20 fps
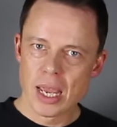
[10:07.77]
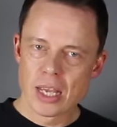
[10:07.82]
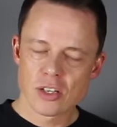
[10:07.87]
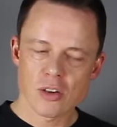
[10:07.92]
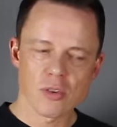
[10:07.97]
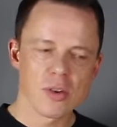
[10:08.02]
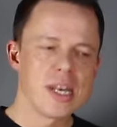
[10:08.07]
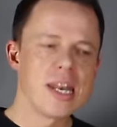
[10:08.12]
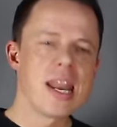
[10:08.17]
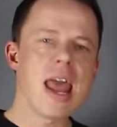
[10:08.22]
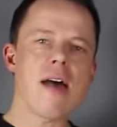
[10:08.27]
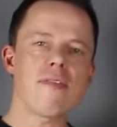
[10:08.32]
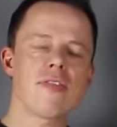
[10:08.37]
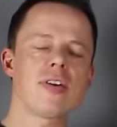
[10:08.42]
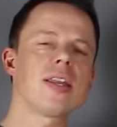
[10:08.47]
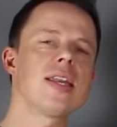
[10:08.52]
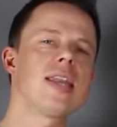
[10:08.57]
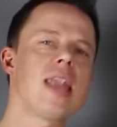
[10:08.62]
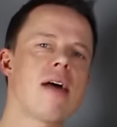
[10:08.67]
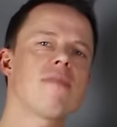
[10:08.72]
So
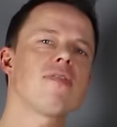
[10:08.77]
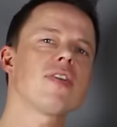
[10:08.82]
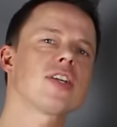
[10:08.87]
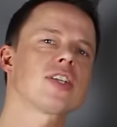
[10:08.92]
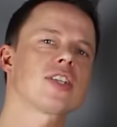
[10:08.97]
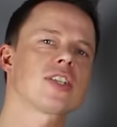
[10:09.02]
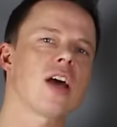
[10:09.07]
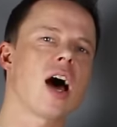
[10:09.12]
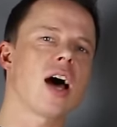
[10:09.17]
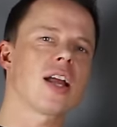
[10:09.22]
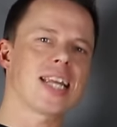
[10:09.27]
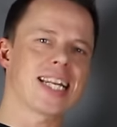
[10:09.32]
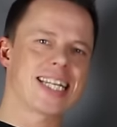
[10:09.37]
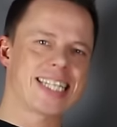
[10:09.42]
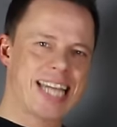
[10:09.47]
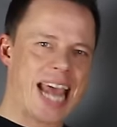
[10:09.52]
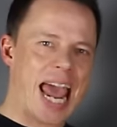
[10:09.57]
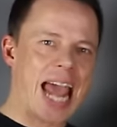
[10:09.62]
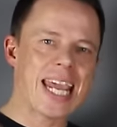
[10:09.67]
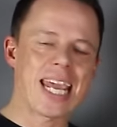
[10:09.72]
never, never start
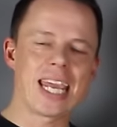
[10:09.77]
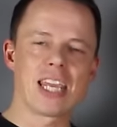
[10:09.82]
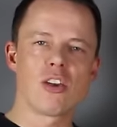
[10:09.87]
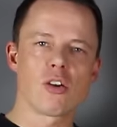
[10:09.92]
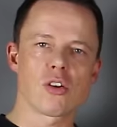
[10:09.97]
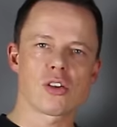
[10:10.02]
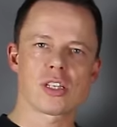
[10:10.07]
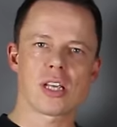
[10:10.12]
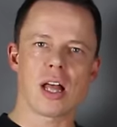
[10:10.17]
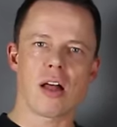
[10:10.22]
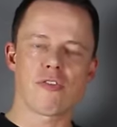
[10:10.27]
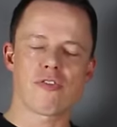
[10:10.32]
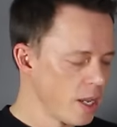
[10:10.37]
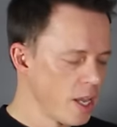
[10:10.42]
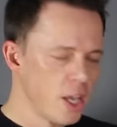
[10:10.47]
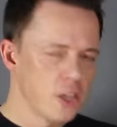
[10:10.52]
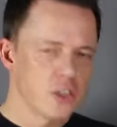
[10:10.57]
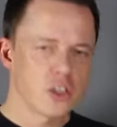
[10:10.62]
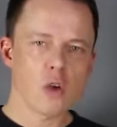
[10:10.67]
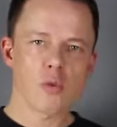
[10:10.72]
attacking yourself.
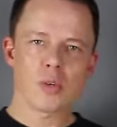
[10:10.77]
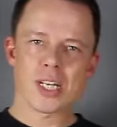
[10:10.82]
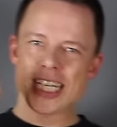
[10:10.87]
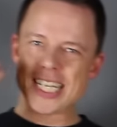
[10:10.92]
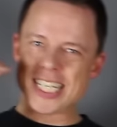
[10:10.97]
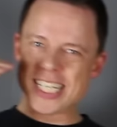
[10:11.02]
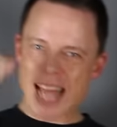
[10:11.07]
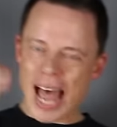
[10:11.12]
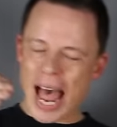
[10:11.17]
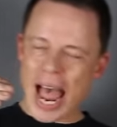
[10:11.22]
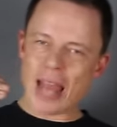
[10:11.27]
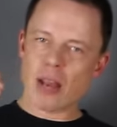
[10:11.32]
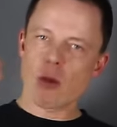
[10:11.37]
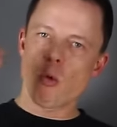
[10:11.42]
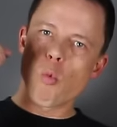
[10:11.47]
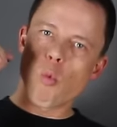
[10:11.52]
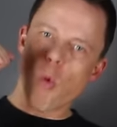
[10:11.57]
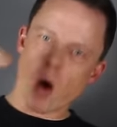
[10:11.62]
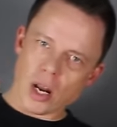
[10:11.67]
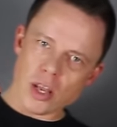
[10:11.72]
So decide,
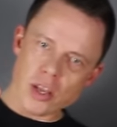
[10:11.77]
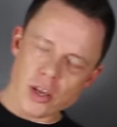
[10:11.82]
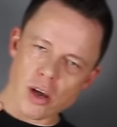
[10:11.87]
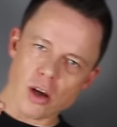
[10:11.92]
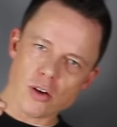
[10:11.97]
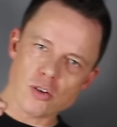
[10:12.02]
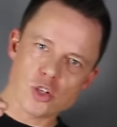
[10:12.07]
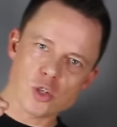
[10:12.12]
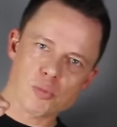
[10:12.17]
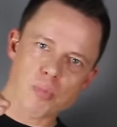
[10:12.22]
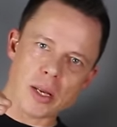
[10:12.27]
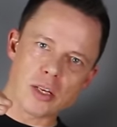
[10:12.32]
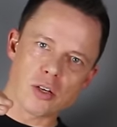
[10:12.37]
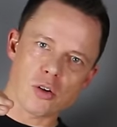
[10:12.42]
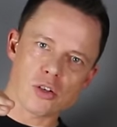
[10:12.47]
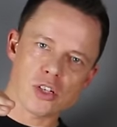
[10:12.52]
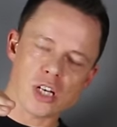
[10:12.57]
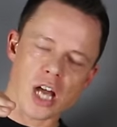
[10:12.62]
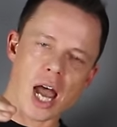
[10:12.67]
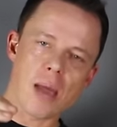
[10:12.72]
what are you going to spend
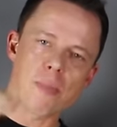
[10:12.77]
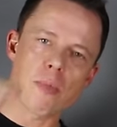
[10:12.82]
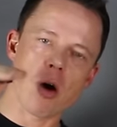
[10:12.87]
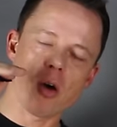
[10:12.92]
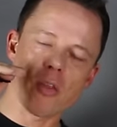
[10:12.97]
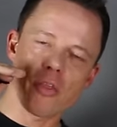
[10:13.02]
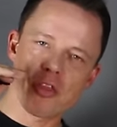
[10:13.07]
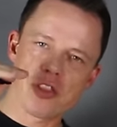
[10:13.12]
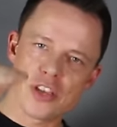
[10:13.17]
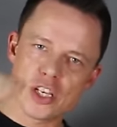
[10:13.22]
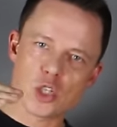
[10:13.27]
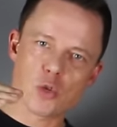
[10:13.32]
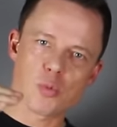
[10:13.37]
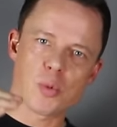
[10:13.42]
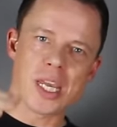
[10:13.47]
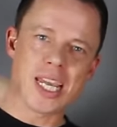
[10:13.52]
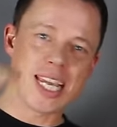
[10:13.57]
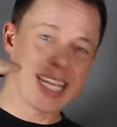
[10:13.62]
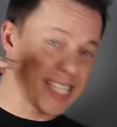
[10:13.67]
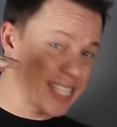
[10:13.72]
your time on this
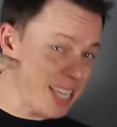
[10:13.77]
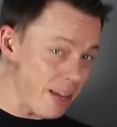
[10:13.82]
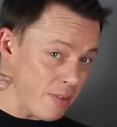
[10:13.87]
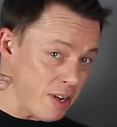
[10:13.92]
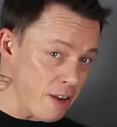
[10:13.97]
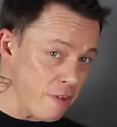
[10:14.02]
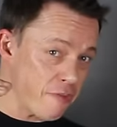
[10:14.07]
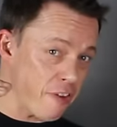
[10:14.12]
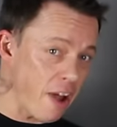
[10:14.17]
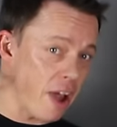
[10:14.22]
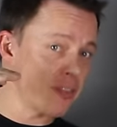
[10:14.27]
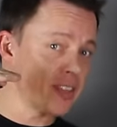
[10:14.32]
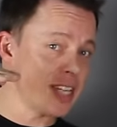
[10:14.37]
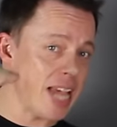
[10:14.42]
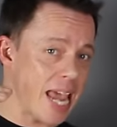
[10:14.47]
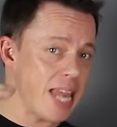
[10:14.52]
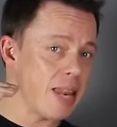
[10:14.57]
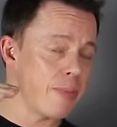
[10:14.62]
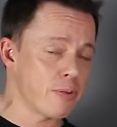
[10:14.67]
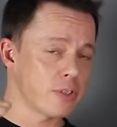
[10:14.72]
week? 75 to
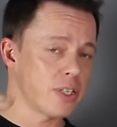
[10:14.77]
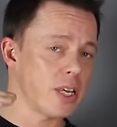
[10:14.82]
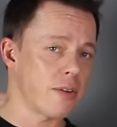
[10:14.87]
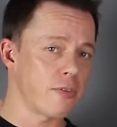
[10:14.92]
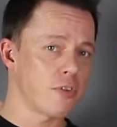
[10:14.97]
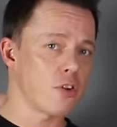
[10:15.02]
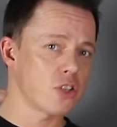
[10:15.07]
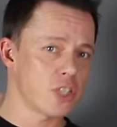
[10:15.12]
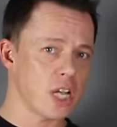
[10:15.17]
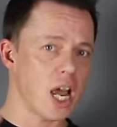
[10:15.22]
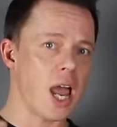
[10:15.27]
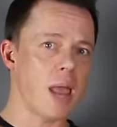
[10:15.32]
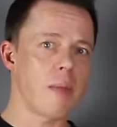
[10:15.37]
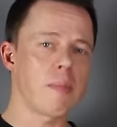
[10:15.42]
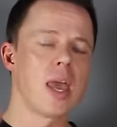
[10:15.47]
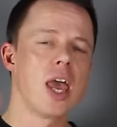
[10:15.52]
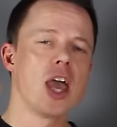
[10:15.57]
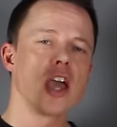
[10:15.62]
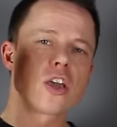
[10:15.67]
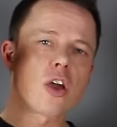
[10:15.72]
80% of your
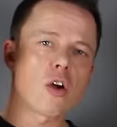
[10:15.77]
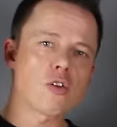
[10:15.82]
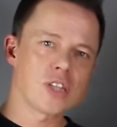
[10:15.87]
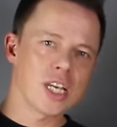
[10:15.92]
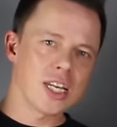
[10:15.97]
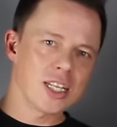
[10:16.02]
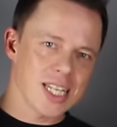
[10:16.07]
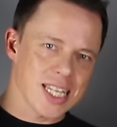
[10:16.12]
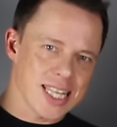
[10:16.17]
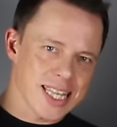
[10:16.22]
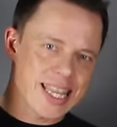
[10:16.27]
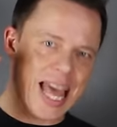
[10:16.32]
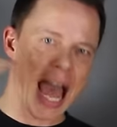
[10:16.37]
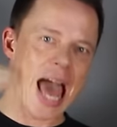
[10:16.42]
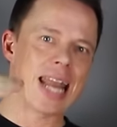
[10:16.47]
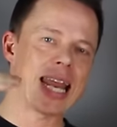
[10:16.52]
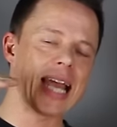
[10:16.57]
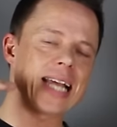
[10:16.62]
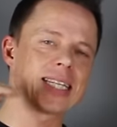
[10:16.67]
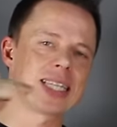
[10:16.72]
time goes into
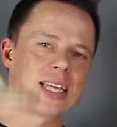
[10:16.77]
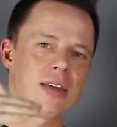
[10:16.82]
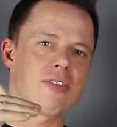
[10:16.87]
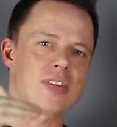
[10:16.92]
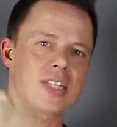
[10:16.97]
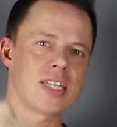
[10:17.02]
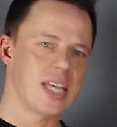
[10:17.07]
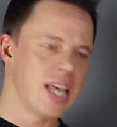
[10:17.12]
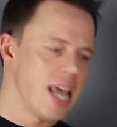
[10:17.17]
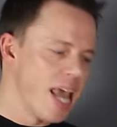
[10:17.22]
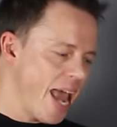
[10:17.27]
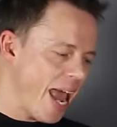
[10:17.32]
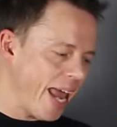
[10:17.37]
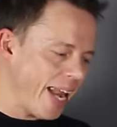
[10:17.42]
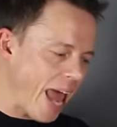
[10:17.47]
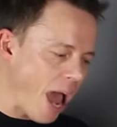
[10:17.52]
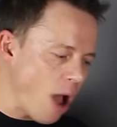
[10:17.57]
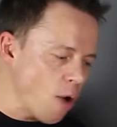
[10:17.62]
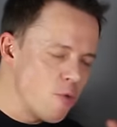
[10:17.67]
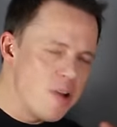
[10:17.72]
that activity.
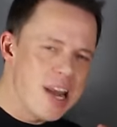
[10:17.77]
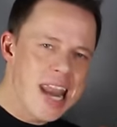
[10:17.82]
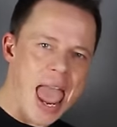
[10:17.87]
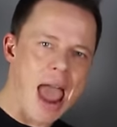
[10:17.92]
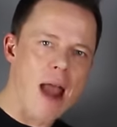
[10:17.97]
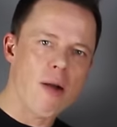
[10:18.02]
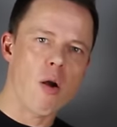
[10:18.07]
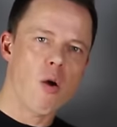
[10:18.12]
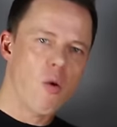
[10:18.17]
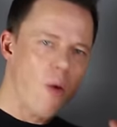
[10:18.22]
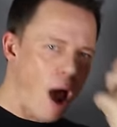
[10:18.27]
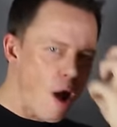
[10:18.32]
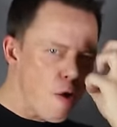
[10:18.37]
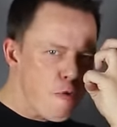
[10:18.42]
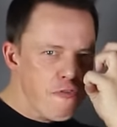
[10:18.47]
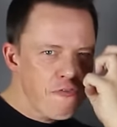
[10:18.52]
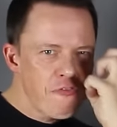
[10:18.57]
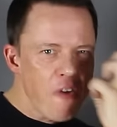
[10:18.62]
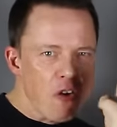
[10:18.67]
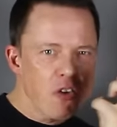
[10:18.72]
And how narrow, how
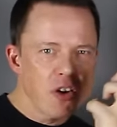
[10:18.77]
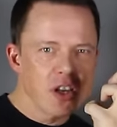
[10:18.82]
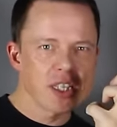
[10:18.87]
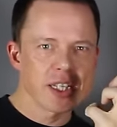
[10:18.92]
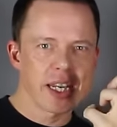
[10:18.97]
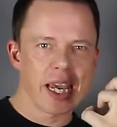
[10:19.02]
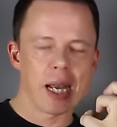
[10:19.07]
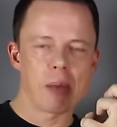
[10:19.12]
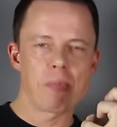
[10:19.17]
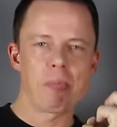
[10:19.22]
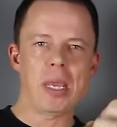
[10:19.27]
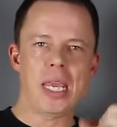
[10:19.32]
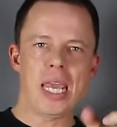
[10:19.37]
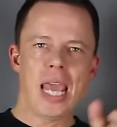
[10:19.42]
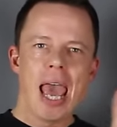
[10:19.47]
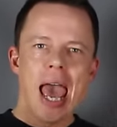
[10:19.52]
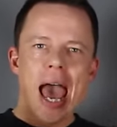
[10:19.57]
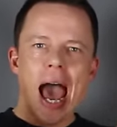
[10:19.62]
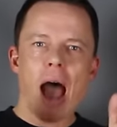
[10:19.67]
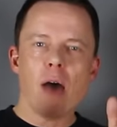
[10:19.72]
focused can it be?
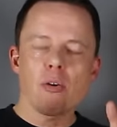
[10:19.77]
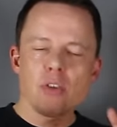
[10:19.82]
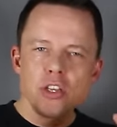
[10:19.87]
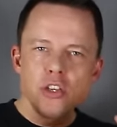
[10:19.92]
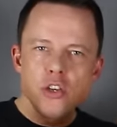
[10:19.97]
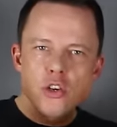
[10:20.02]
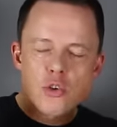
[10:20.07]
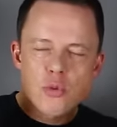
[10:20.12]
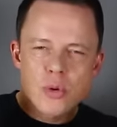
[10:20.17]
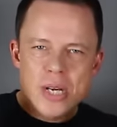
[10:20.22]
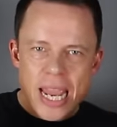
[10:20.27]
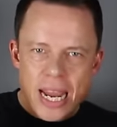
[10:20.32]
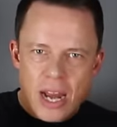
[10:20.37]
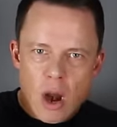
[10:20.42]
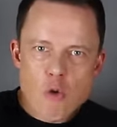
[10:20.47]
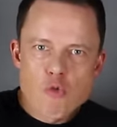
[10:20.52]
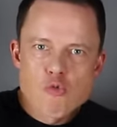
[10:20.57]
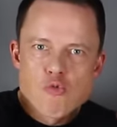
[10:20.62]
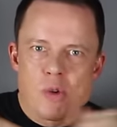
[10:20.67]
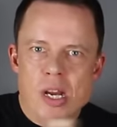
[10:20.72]
How can you create
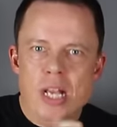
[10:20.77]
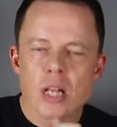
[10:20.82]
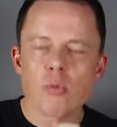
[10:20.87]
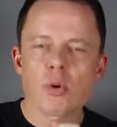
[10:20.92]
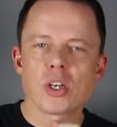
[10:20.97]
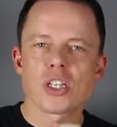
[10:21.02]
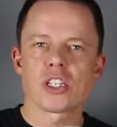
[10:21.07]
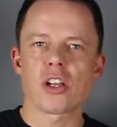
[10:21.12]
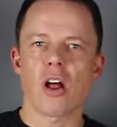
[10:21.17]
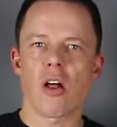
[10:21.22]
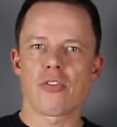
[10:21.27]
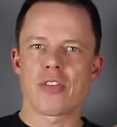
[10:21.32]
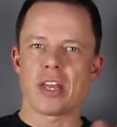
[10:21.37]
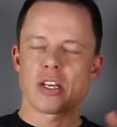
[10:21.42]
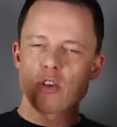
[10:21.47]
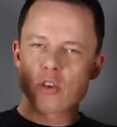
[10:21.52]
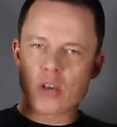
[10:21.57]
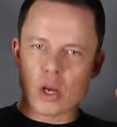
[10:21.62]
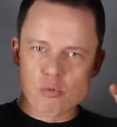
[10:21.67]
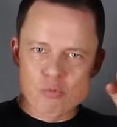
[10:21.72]
a real result
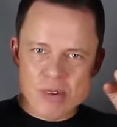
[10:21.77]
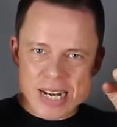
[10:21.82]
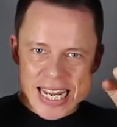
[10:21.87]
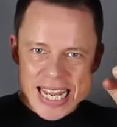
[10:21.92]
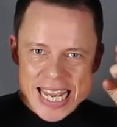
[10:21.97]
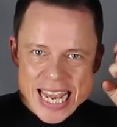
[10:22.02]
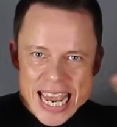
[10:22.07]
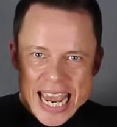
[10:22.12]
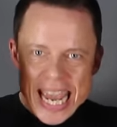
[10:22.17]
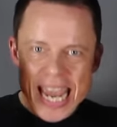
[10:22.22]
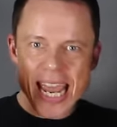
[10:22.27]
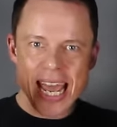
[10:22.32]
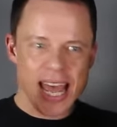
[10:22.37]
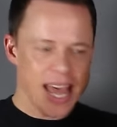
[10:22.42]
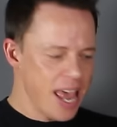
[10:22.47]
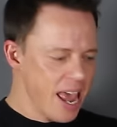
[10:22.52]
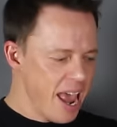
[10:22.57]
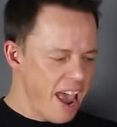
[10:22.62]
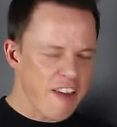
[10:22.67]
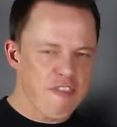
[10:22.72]
that you can really
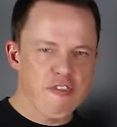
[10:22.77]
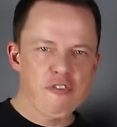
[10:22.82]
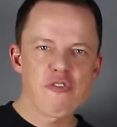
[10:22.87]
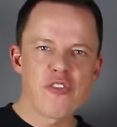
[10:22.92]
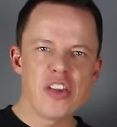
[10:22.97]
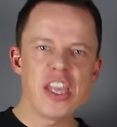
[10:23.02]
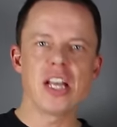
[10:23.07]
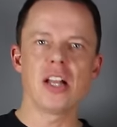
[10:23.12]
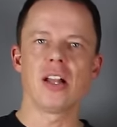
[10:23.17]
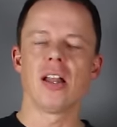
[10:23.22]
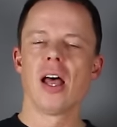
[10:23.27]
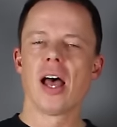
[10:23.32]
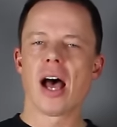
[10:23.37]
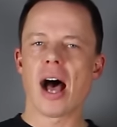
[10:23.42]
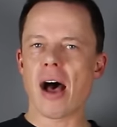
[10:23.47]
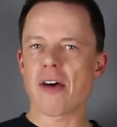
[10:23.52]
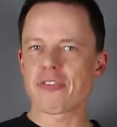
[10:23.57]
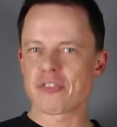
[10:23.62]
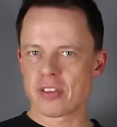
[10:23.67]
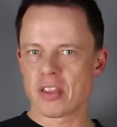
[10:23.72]
hear and feel
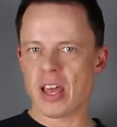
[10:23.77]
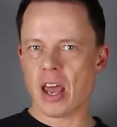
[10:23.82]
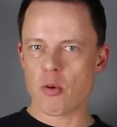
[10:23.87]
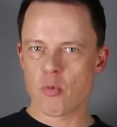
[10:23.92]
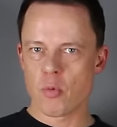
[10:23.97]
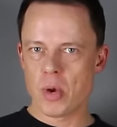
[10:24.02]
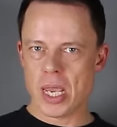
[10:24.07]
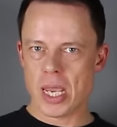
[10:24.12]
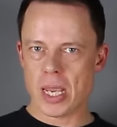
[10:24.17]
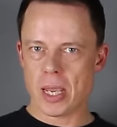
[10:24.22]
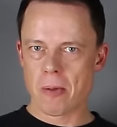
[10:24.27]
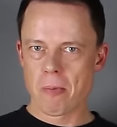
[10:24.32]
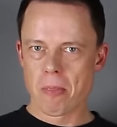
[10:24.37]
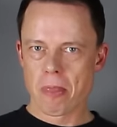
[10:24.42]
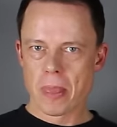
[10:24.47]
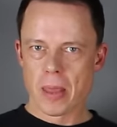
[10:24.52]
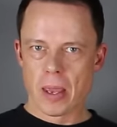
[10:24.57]
after that week?